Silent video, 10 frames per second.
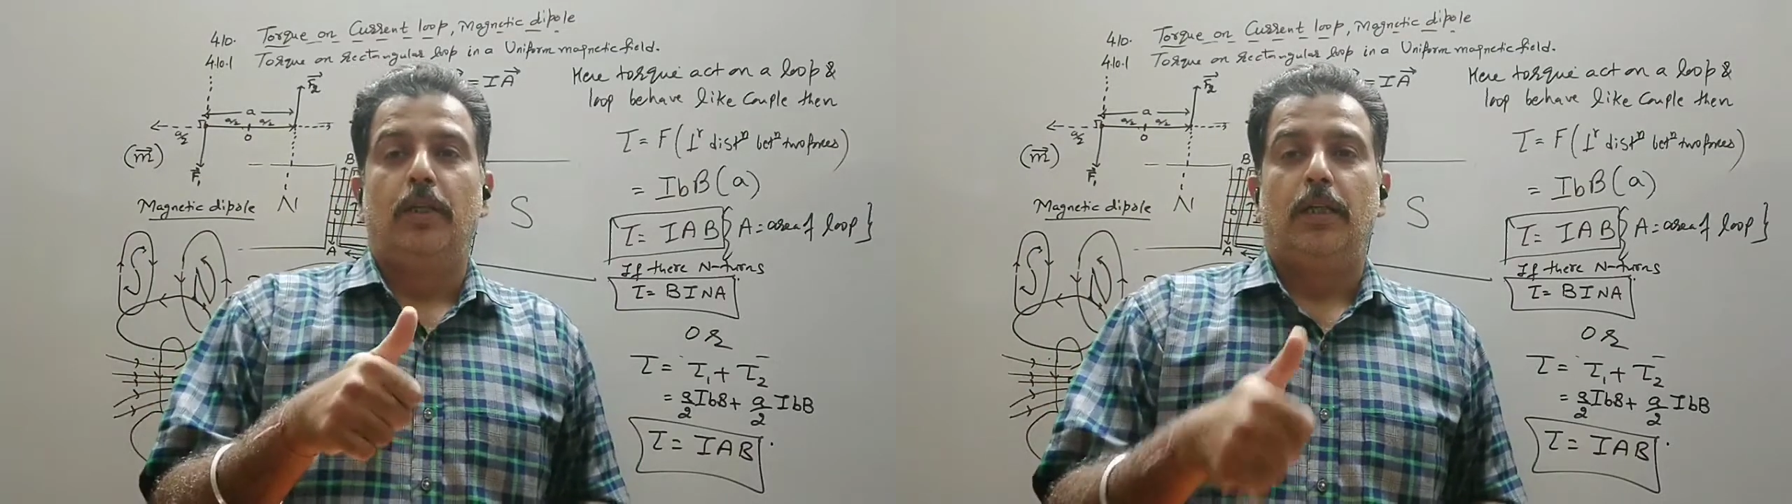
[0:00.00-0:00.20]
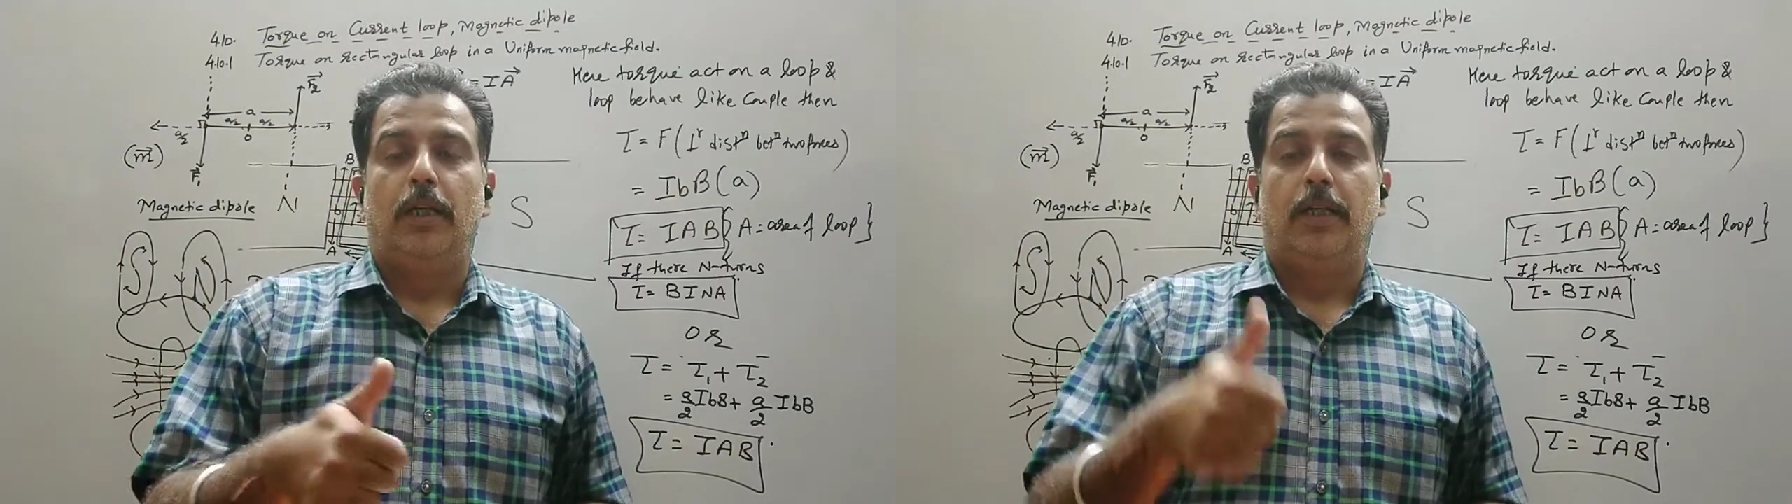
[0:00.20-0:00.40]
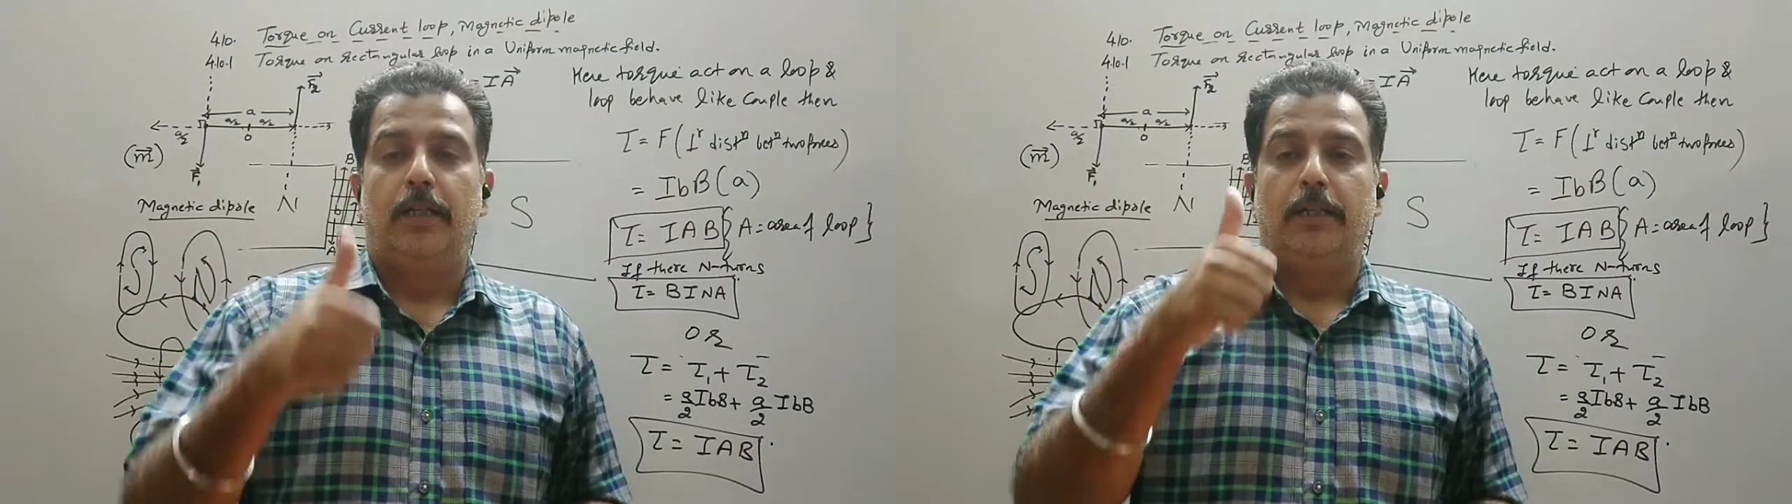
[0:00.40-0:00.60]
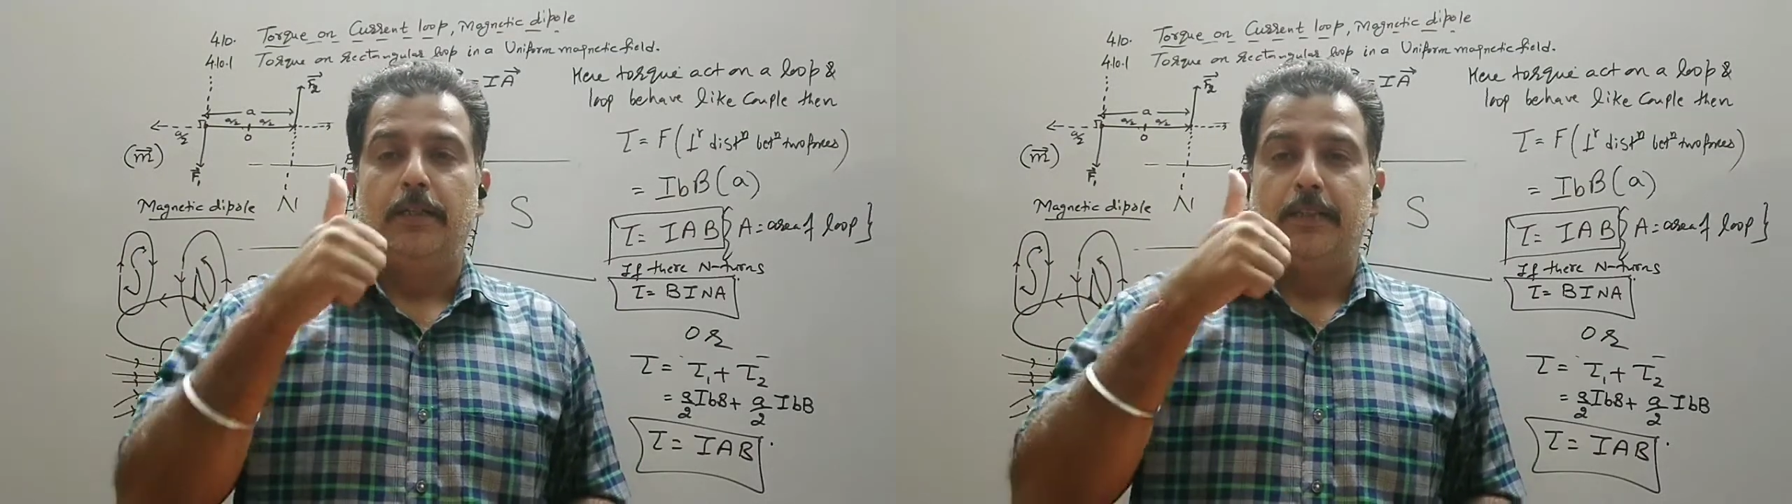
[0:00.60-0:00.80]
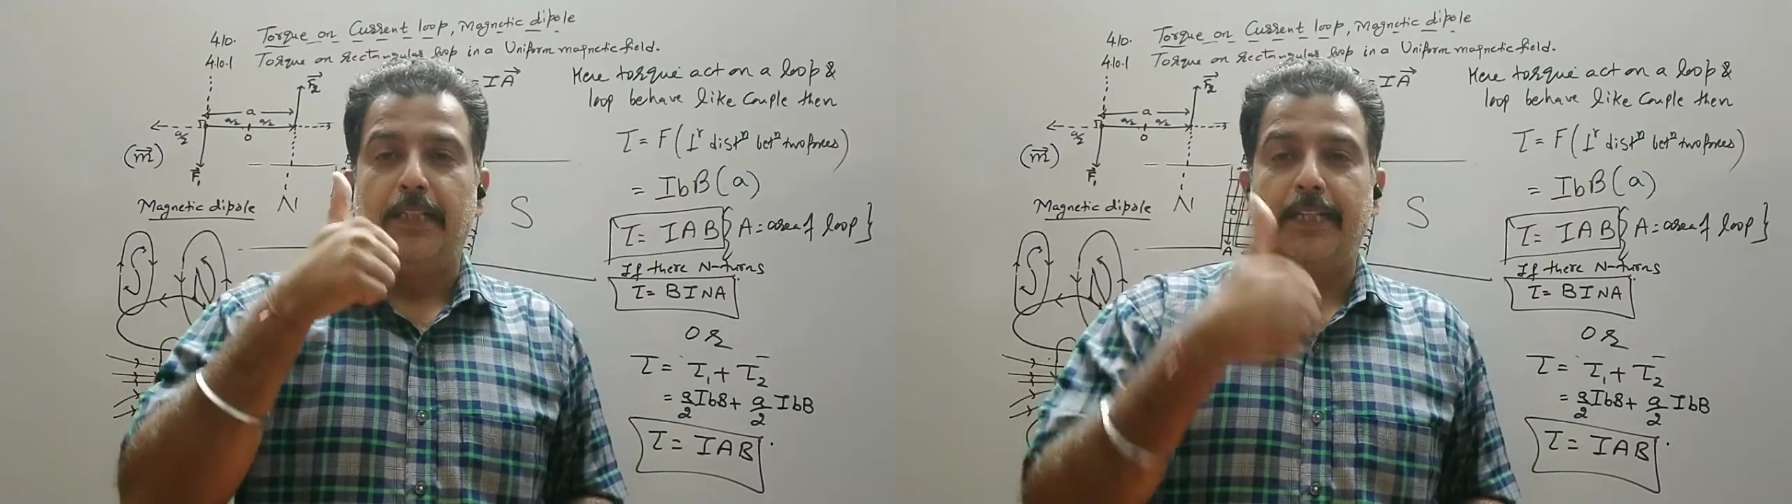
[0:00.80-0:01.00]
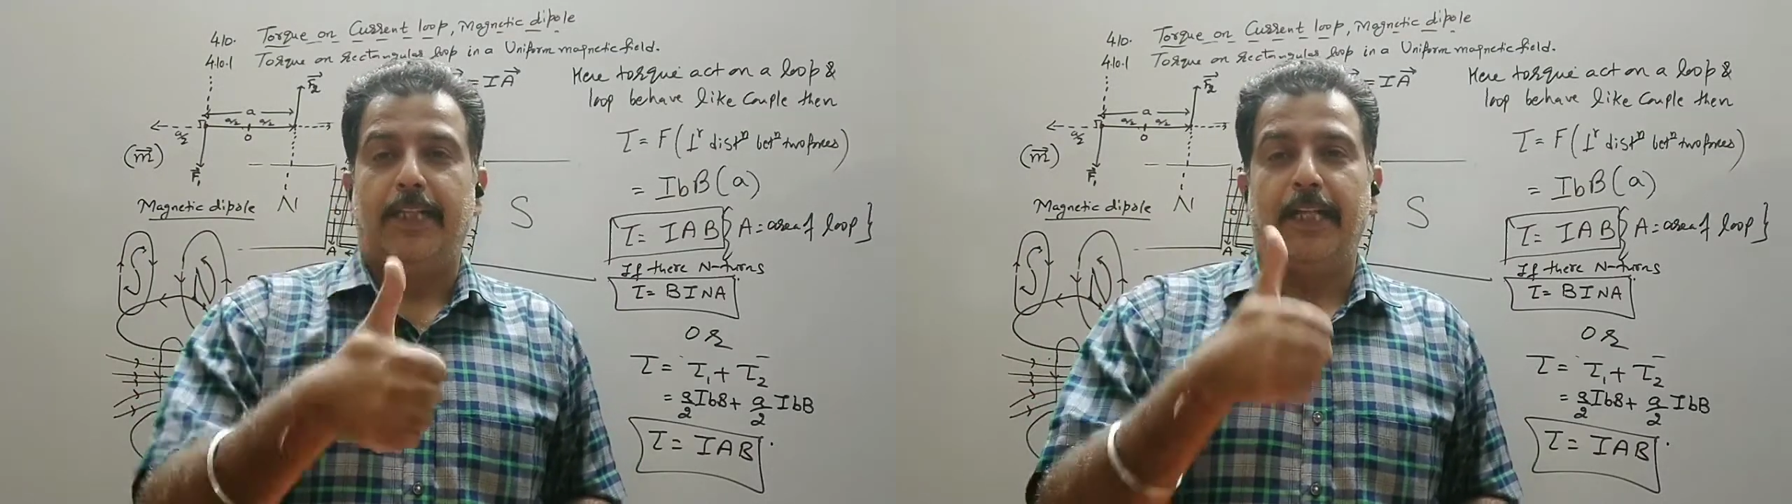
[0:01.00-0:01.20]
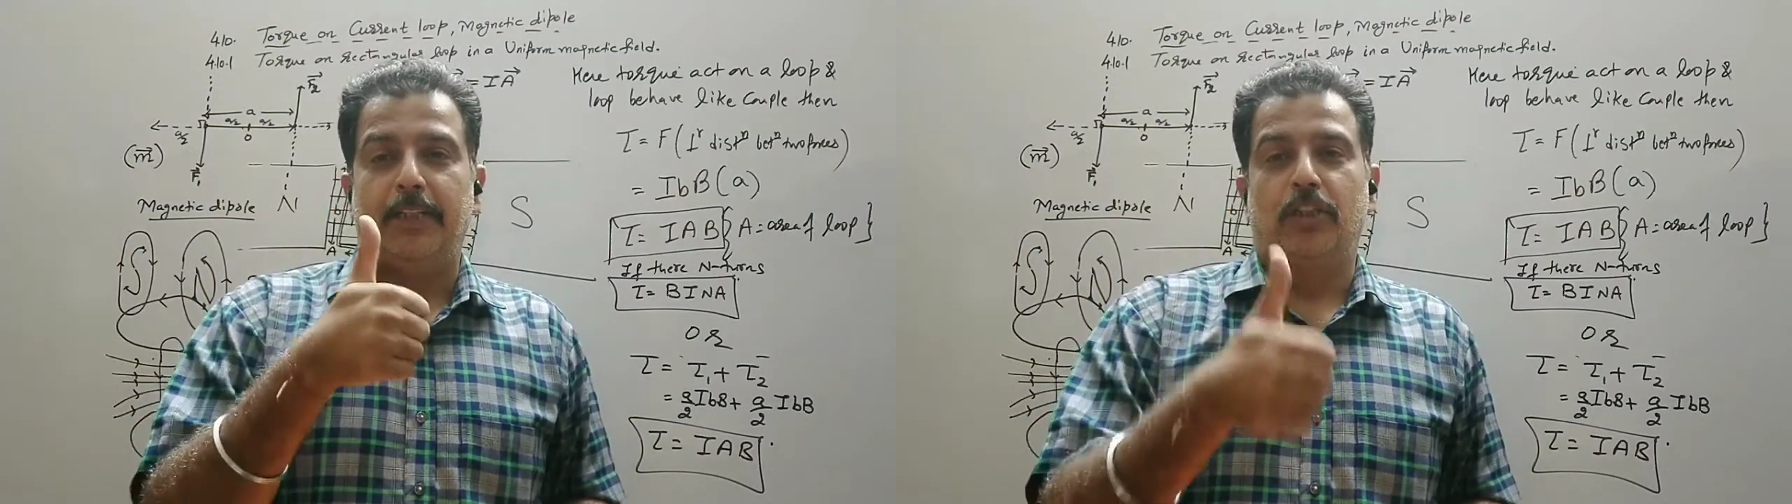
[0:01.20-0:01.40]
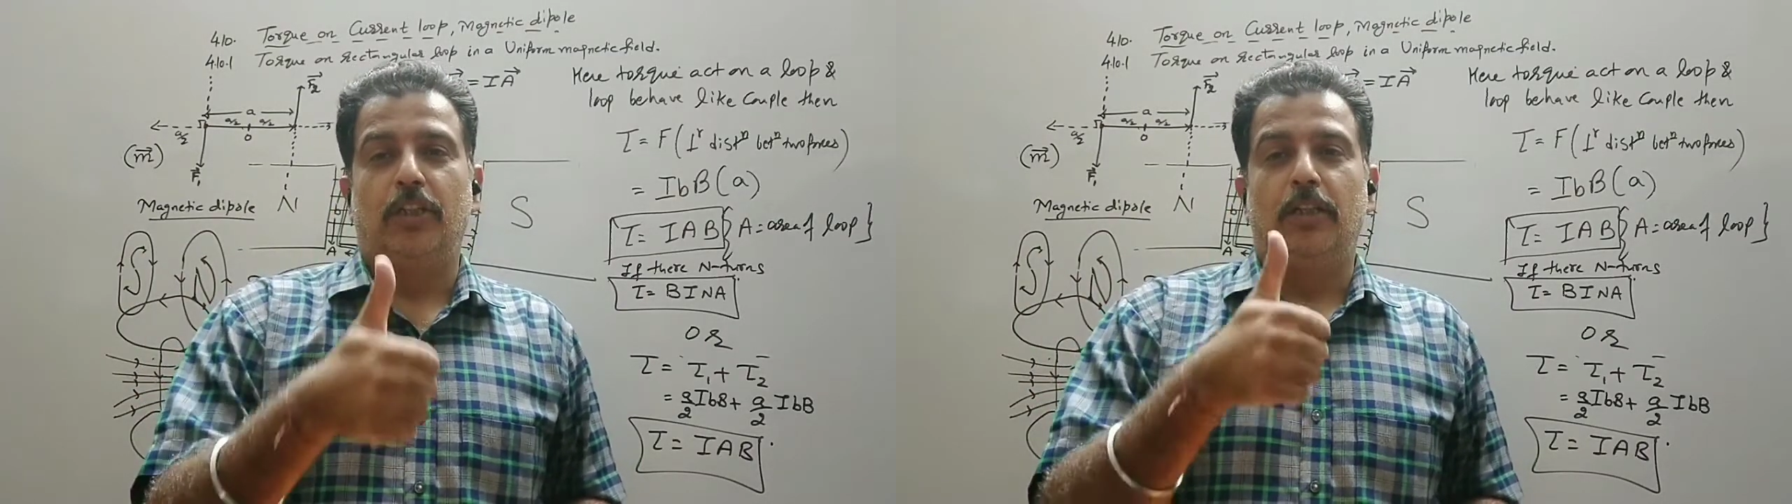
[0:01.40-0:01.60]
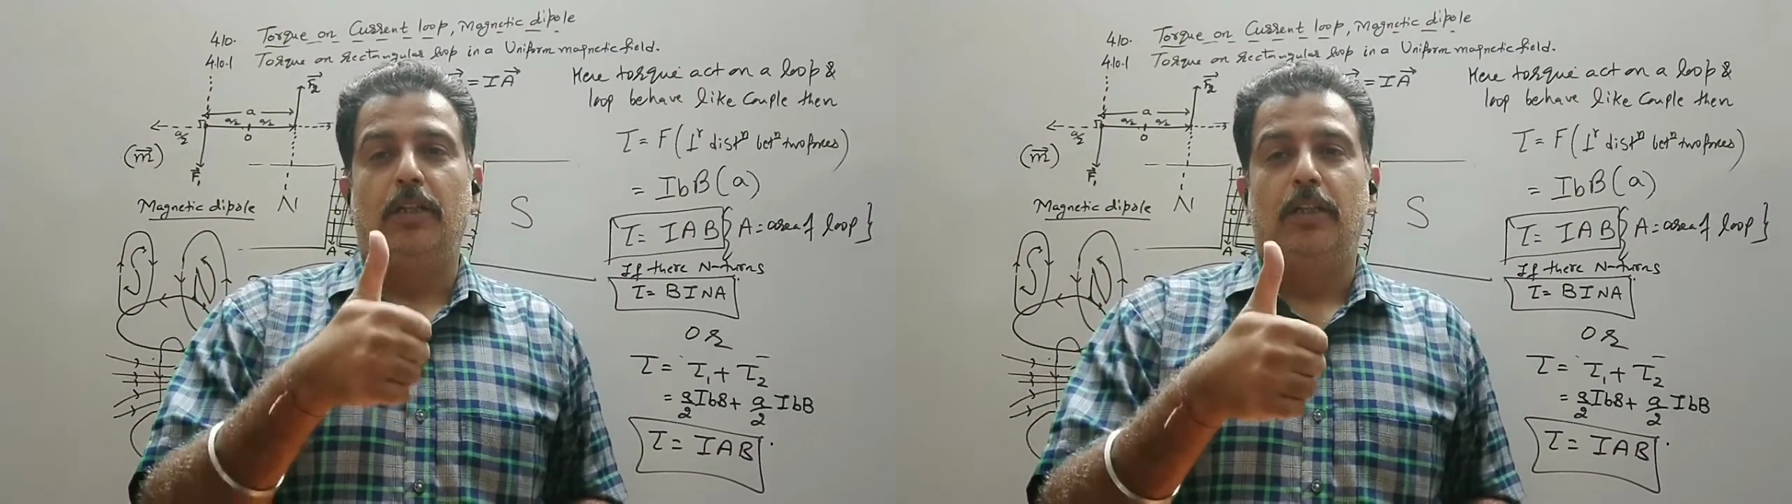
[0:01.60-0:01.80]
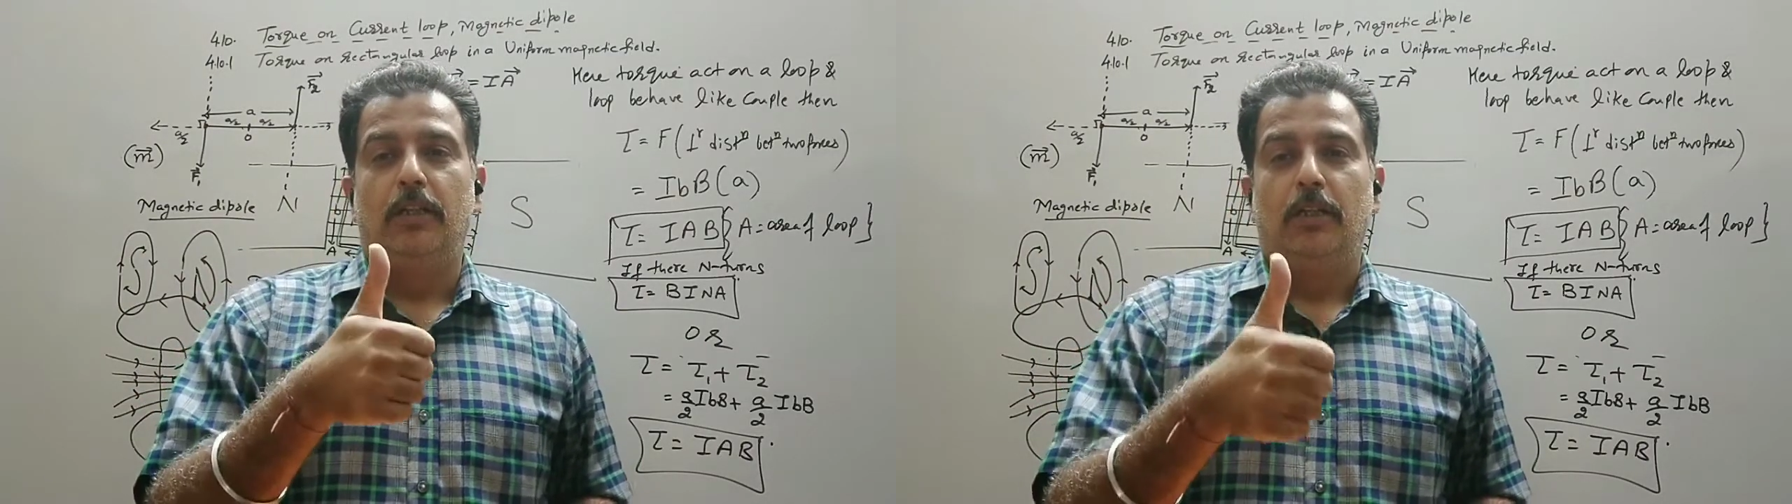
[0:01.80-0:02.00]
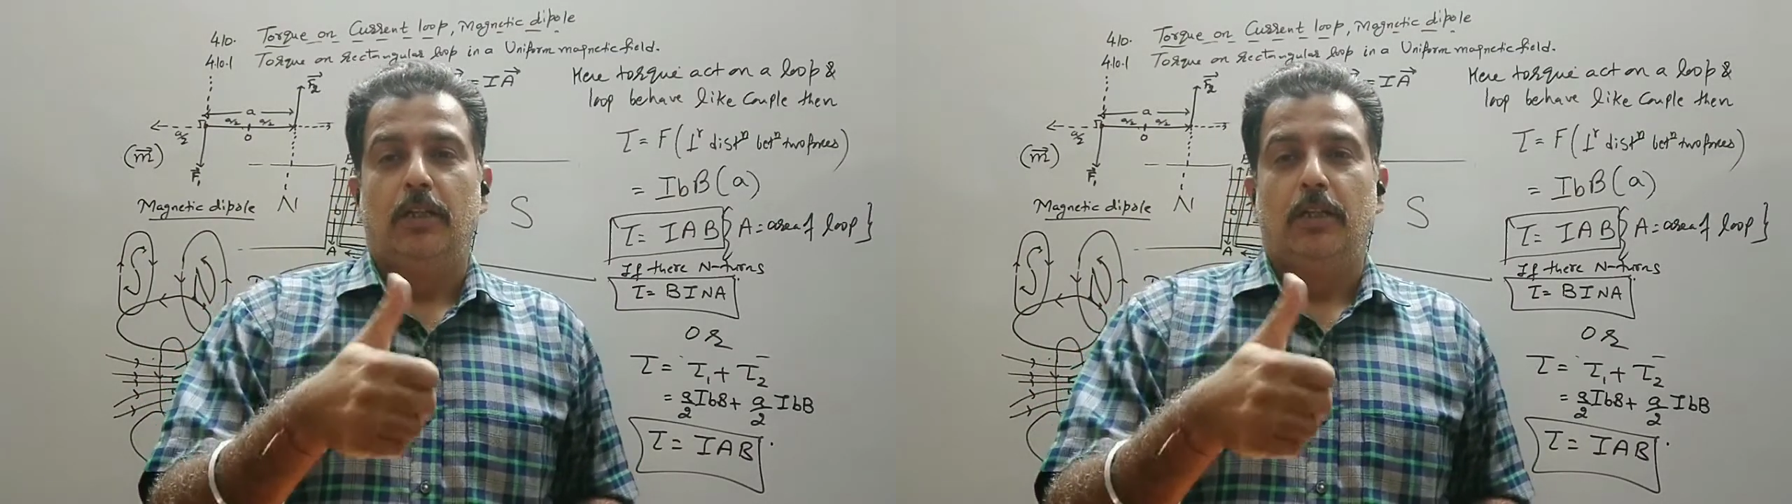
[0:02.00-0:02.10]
the direction